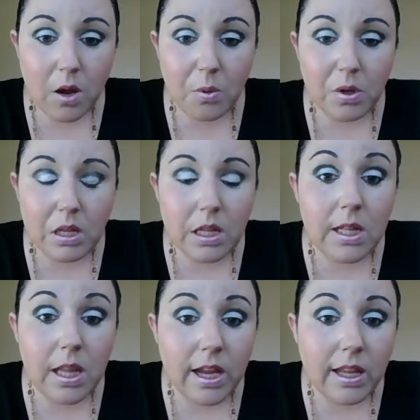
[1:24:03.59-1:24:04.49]
really
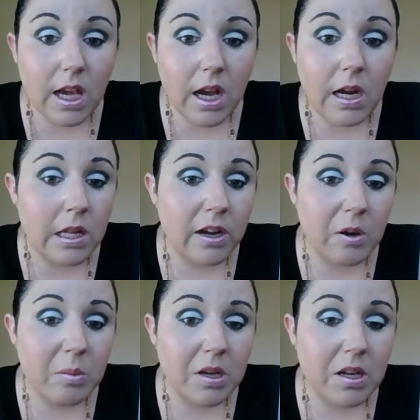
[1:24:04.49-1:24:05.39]
like the
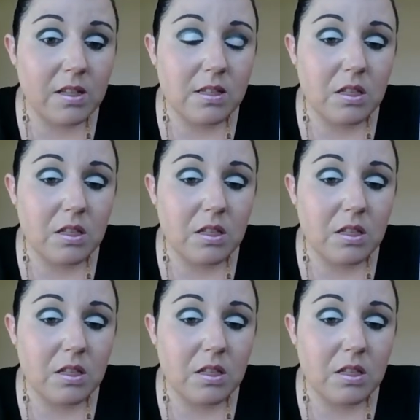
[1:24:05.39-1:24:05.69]
eyeliner because